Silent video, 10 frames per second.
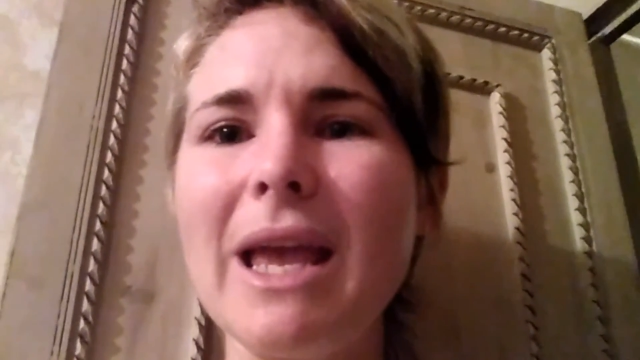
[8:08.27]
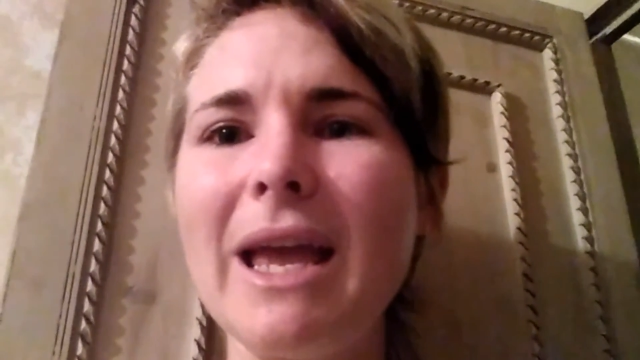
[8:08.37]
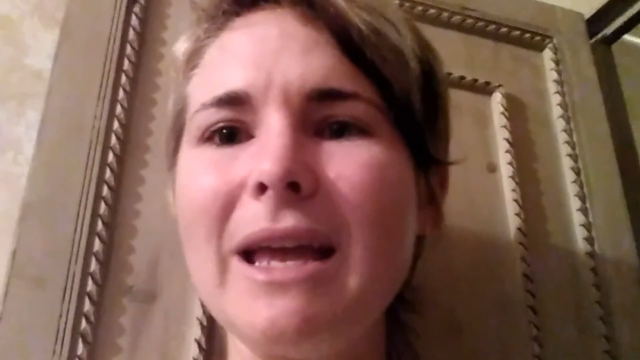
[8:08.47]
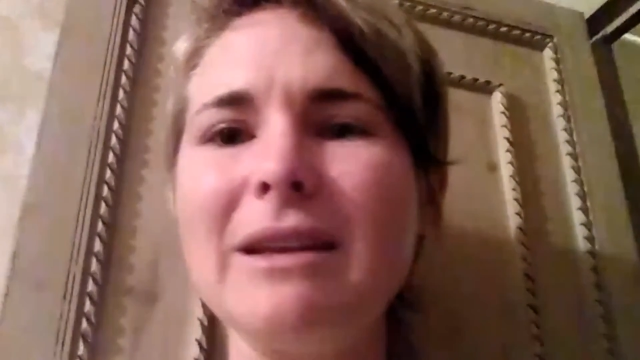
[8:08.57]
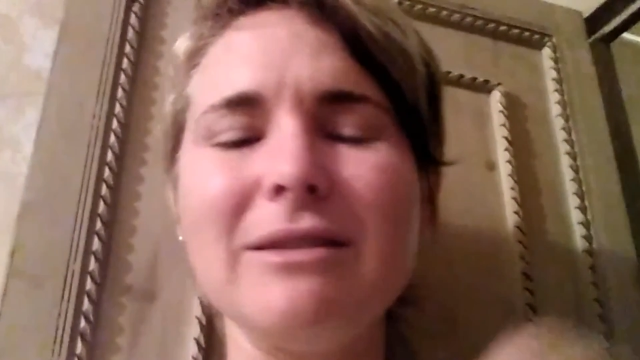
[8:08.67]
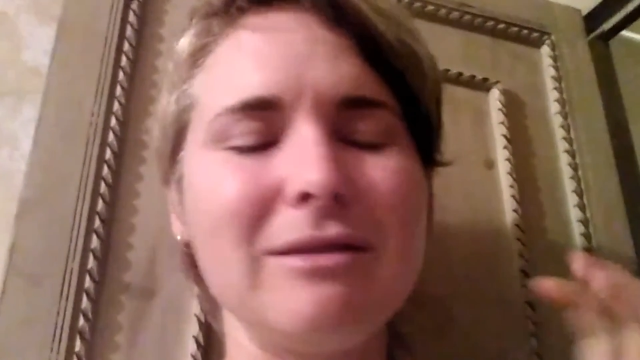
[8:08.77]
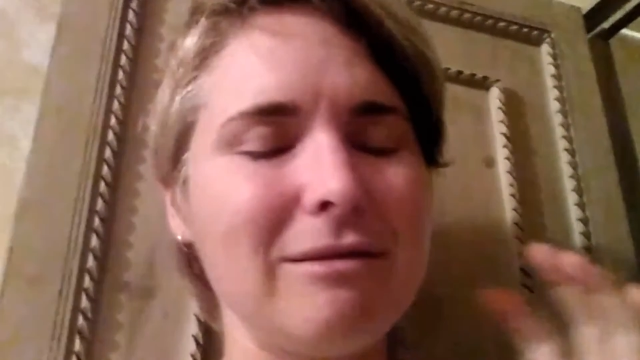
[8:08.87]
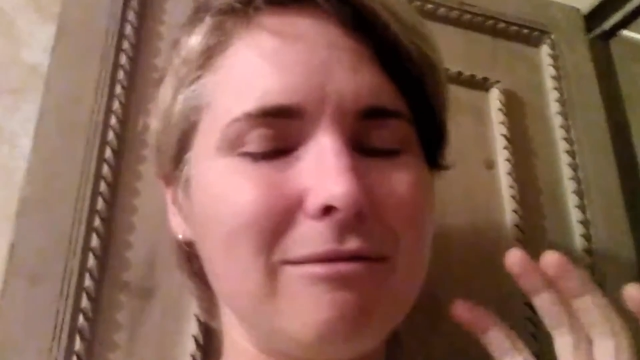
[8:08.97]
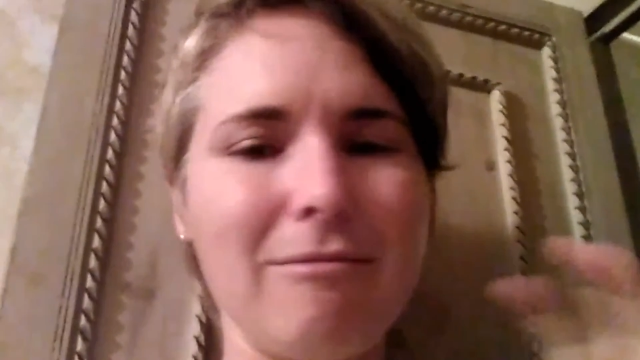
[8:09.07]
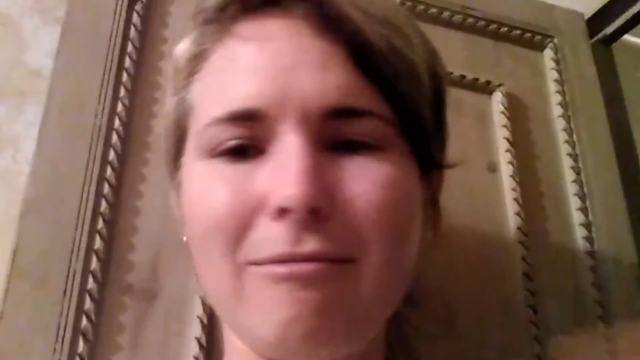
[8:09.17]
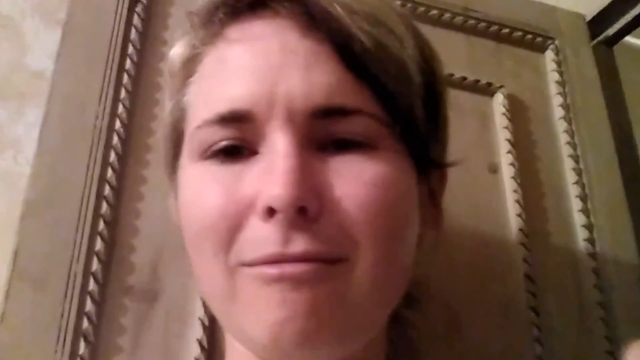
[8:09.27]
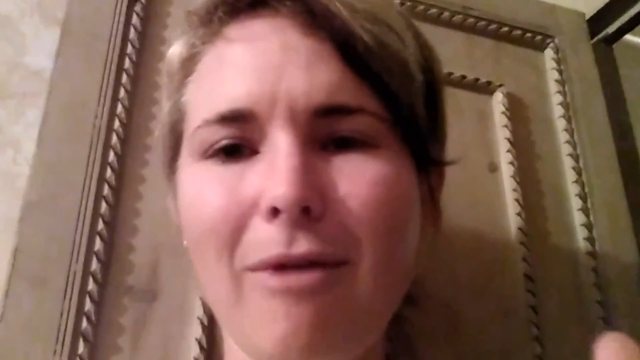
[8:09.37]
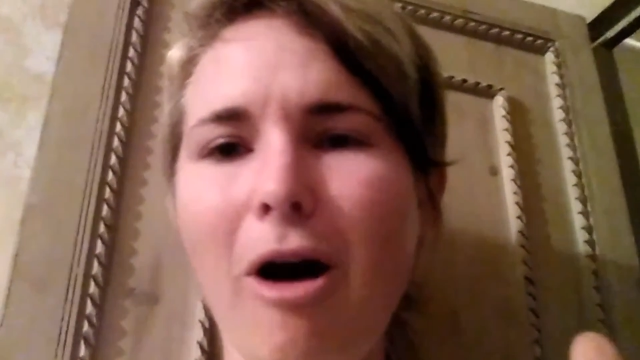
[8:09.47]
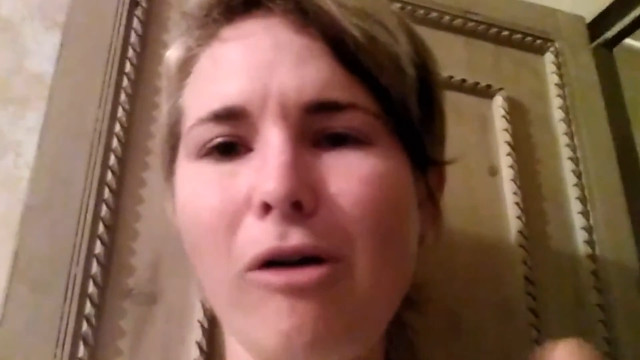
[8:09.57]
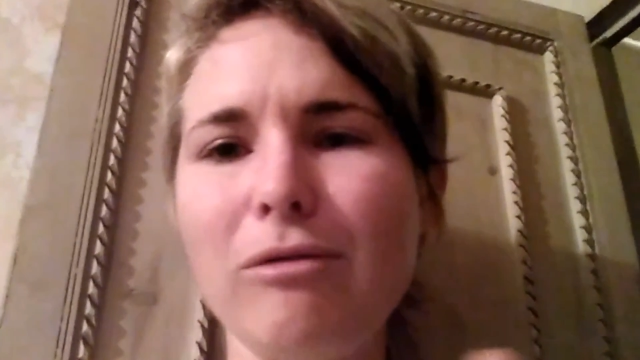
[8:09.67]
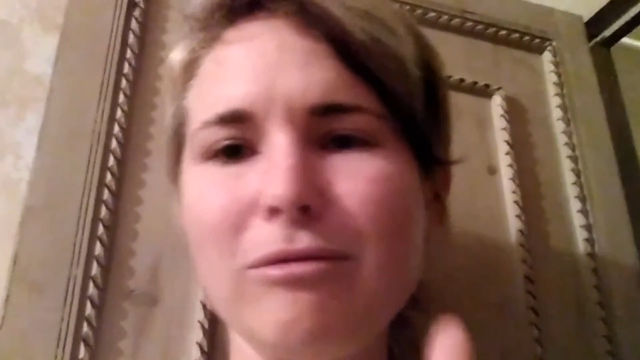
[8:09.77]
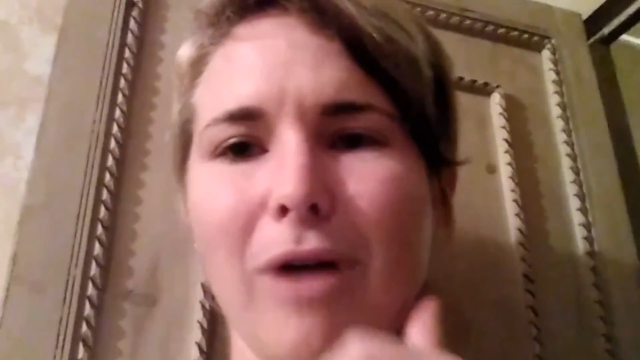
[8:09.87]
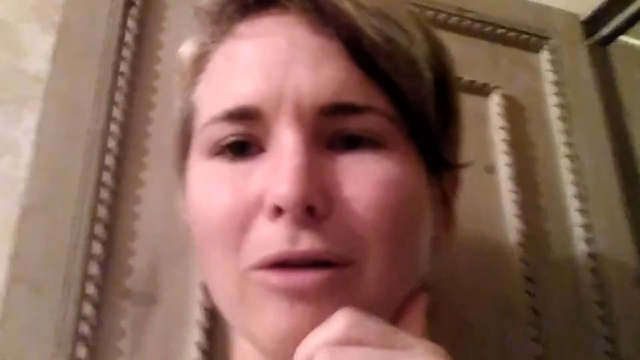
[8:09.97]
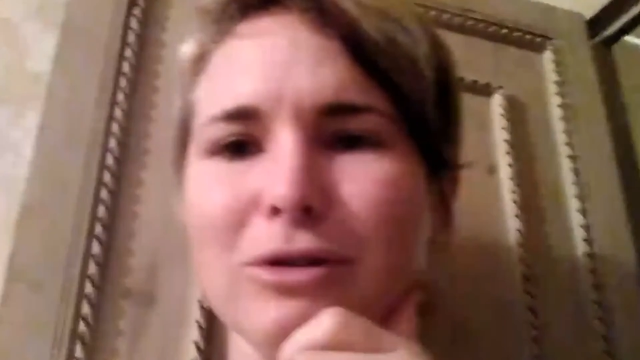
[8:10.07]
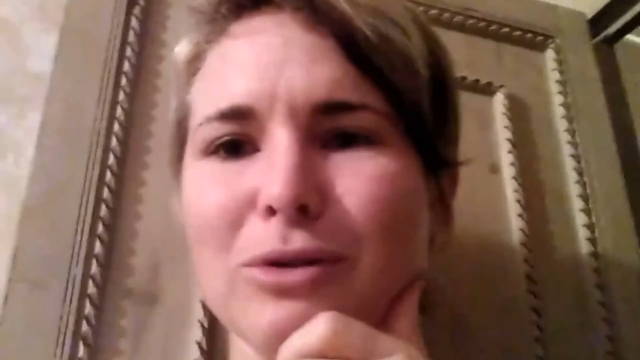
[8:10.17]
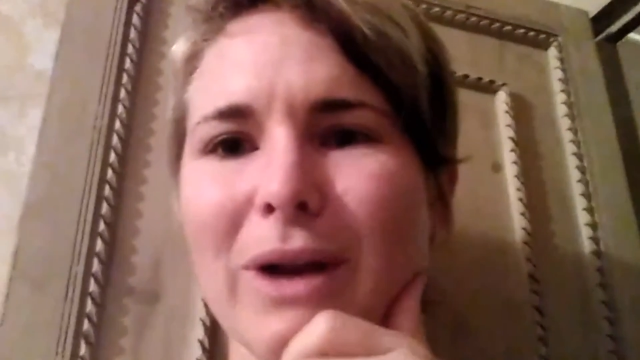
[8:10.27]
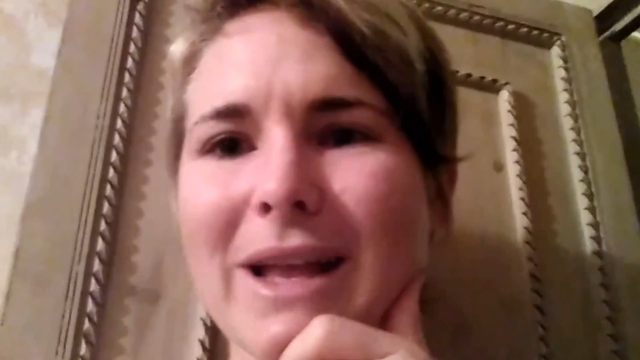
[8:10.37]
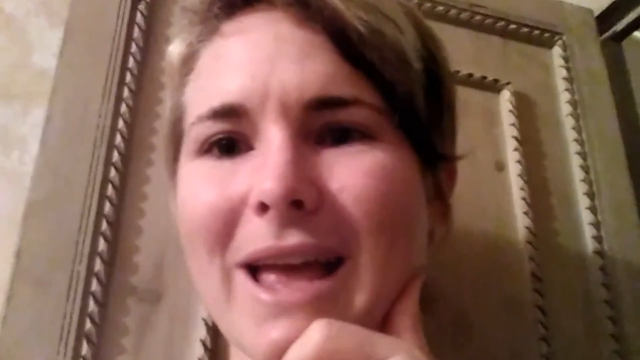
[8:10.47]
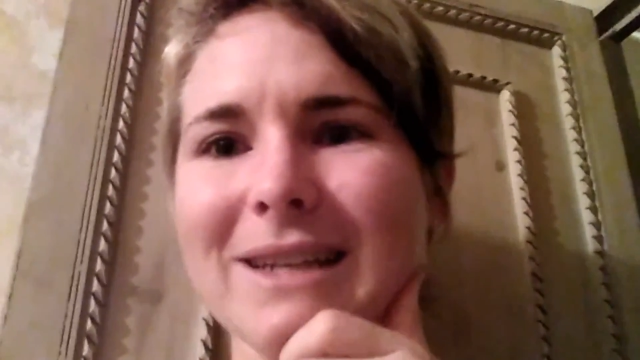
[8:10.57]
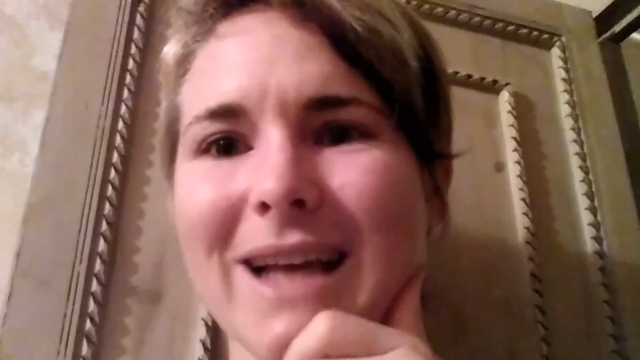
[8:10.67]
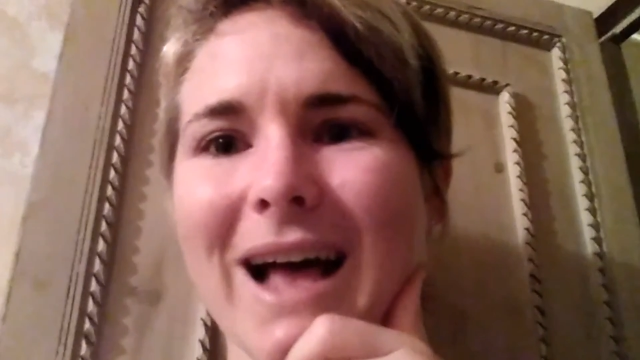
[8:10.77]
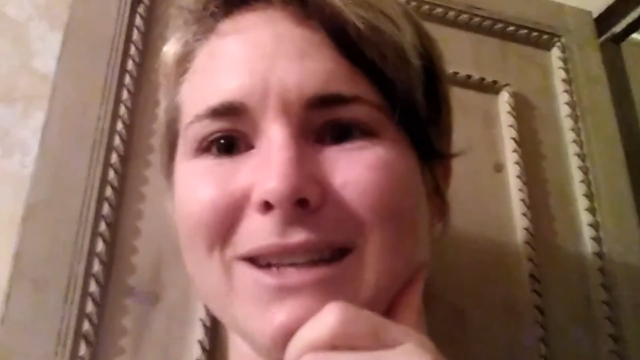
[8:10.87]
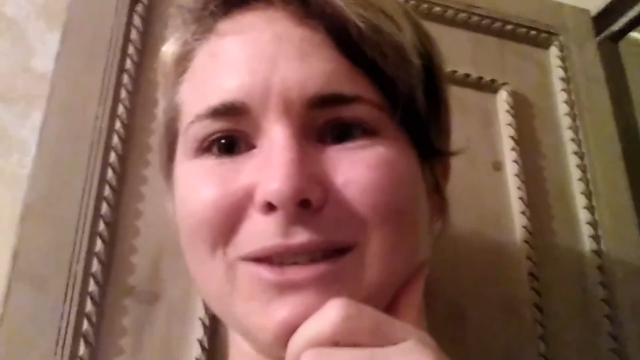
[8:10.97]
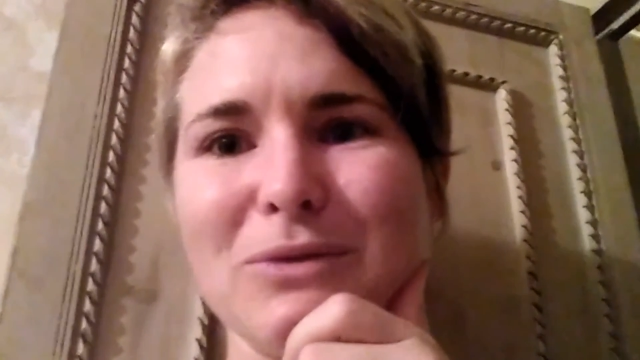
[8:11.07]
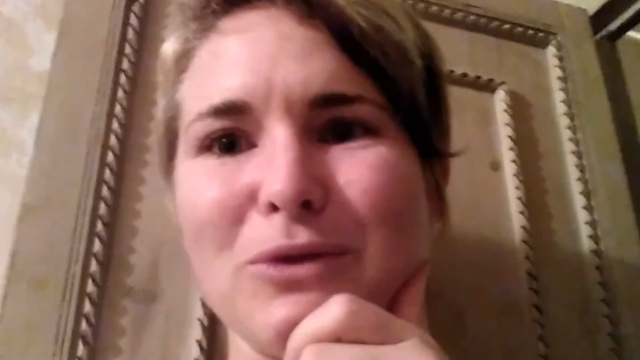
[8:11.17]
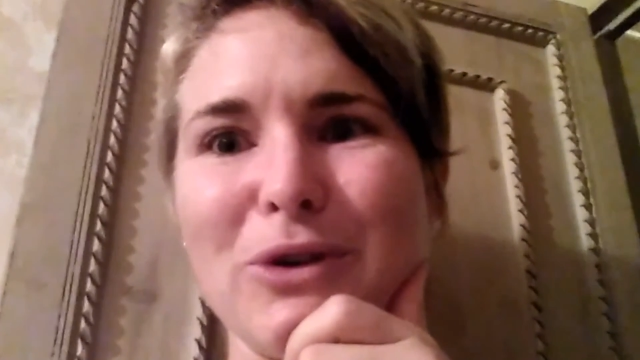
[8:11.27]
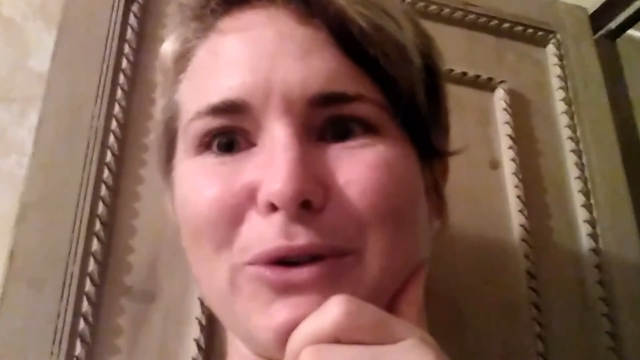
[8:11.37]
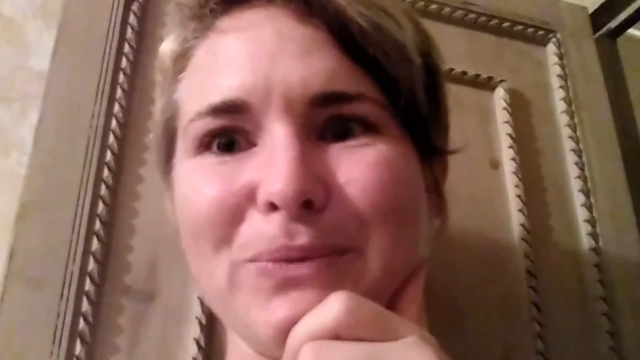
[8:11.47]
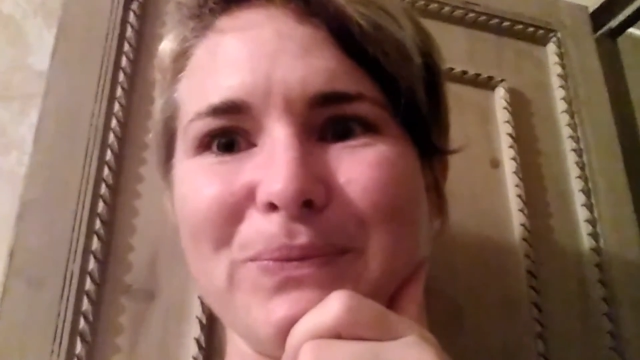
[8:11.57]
and I'll do what I can to answer for you.